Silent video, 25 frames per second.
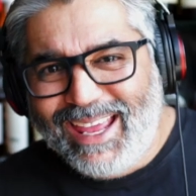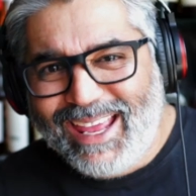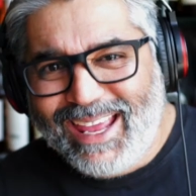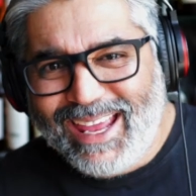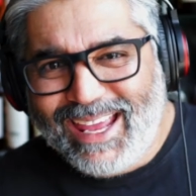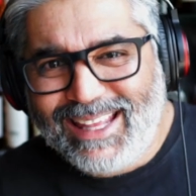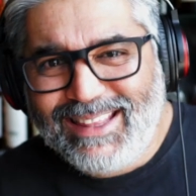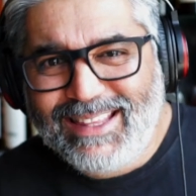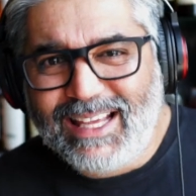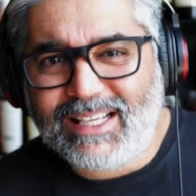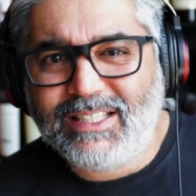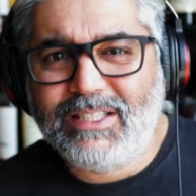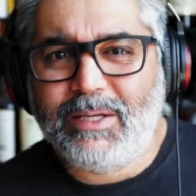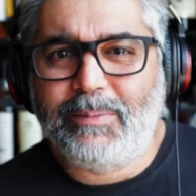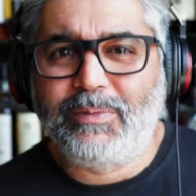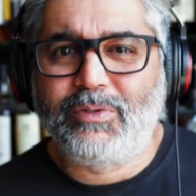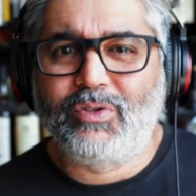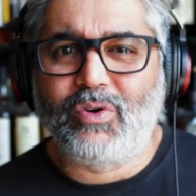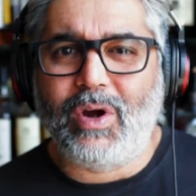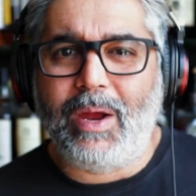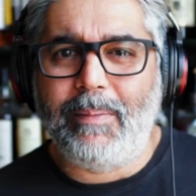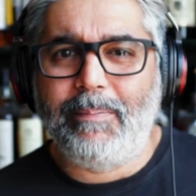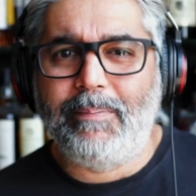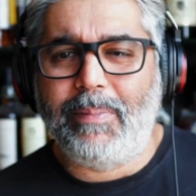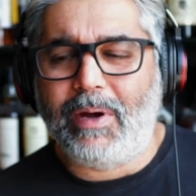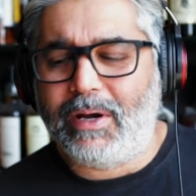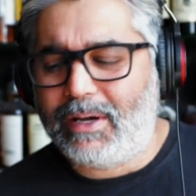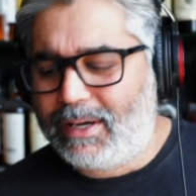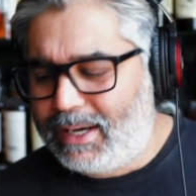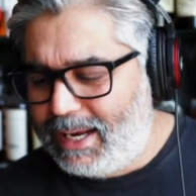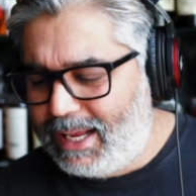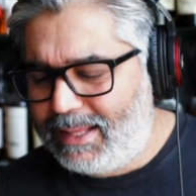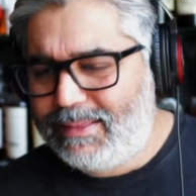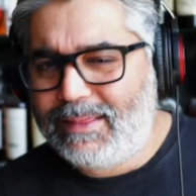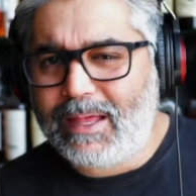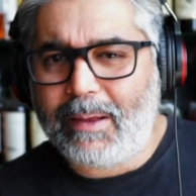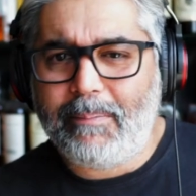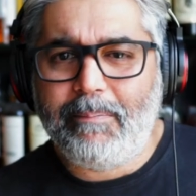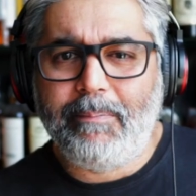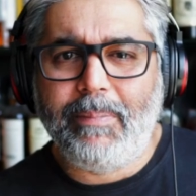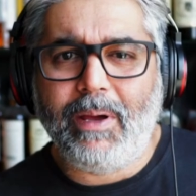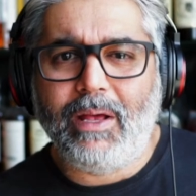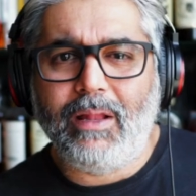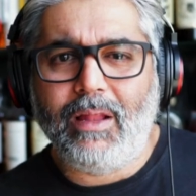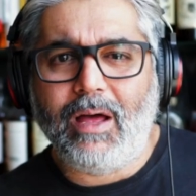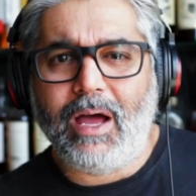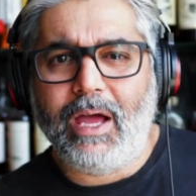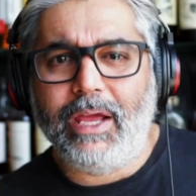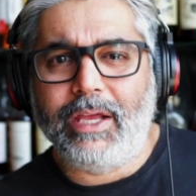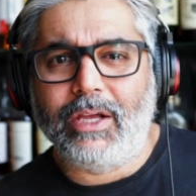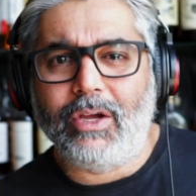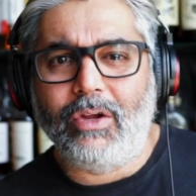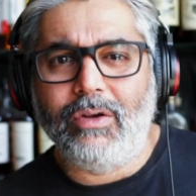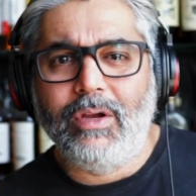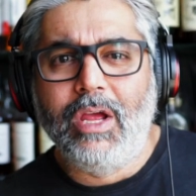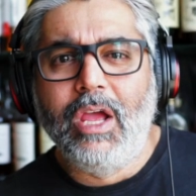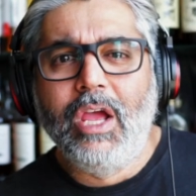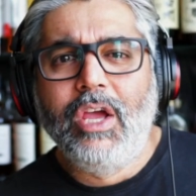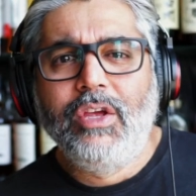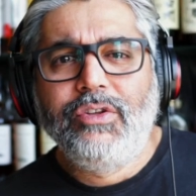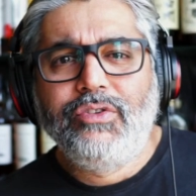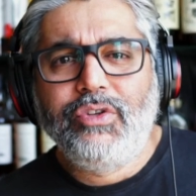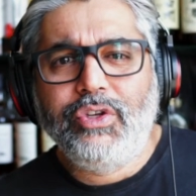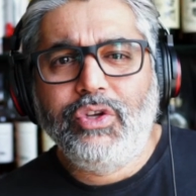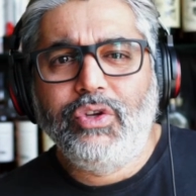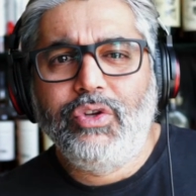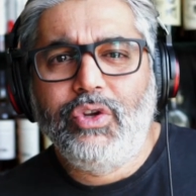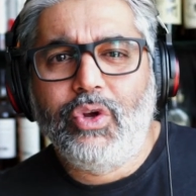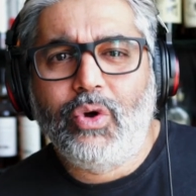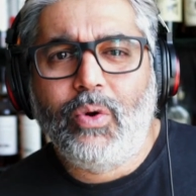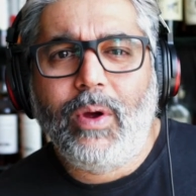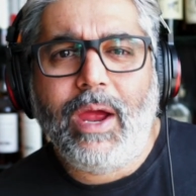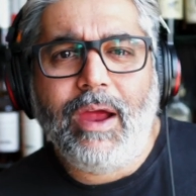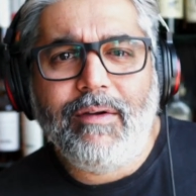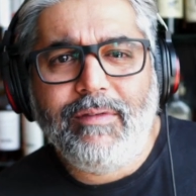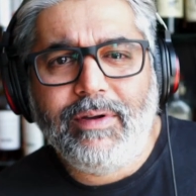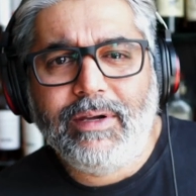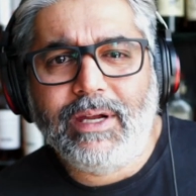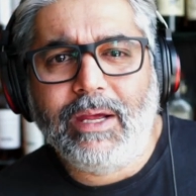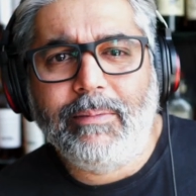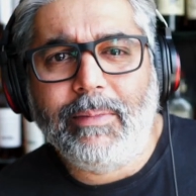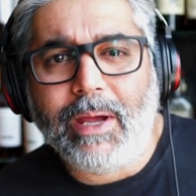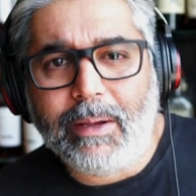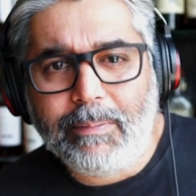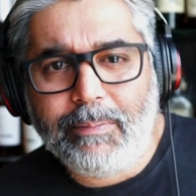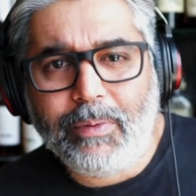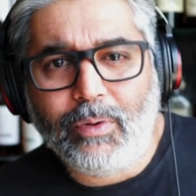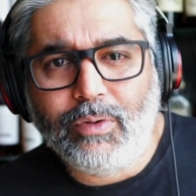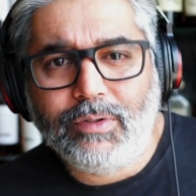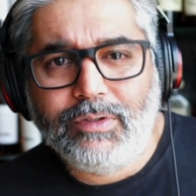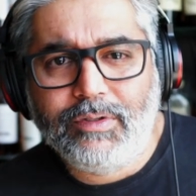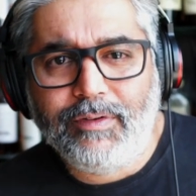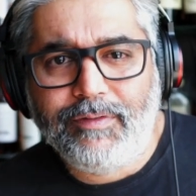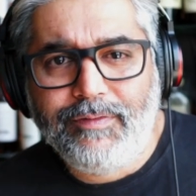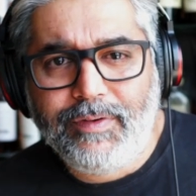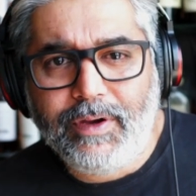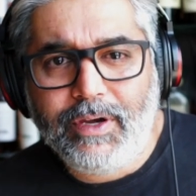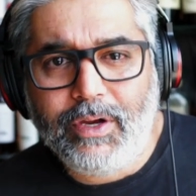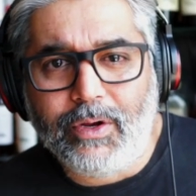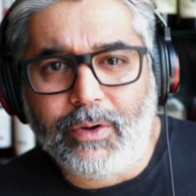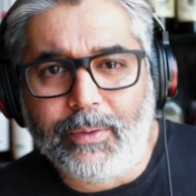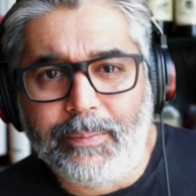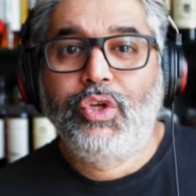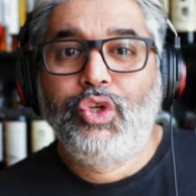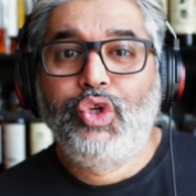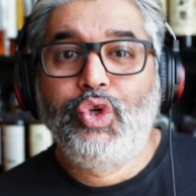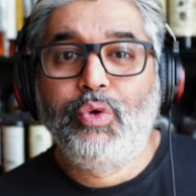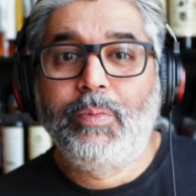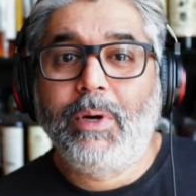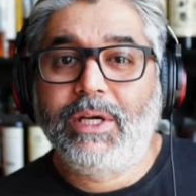Hit that subscribe button, hit that bell icon, so you know every time I post a video. To